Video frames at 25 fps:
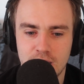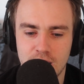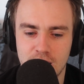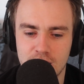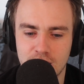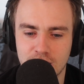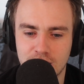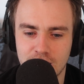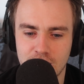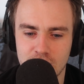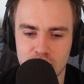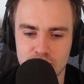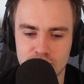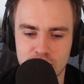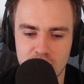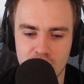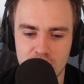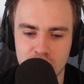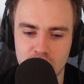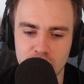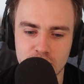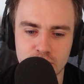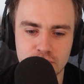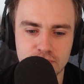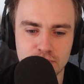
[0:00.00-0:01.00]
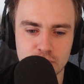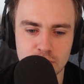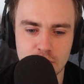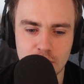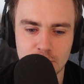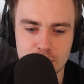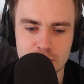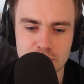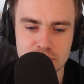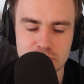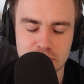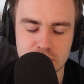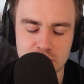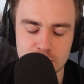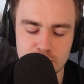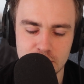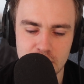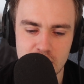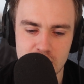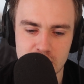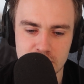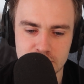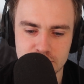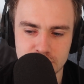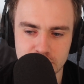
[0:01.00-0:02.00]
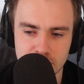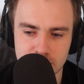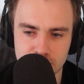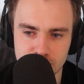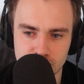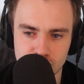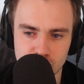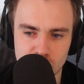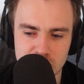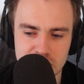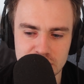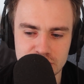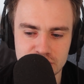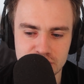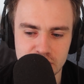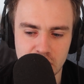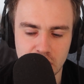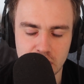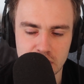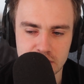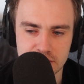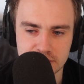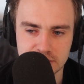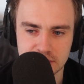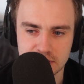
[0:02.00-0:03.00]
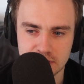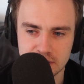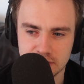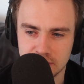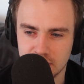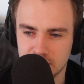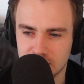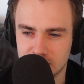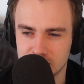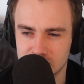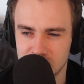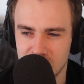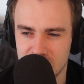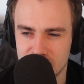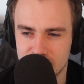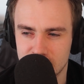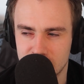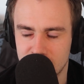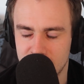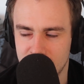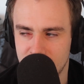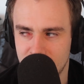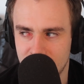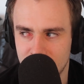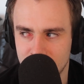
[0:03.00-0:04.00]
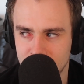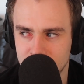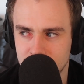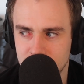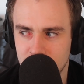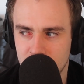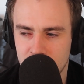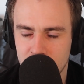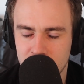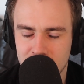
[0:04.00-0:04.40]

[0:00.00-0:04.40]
And I kind of get another few hours sleep then and sort of restart the day at like 11 a.m.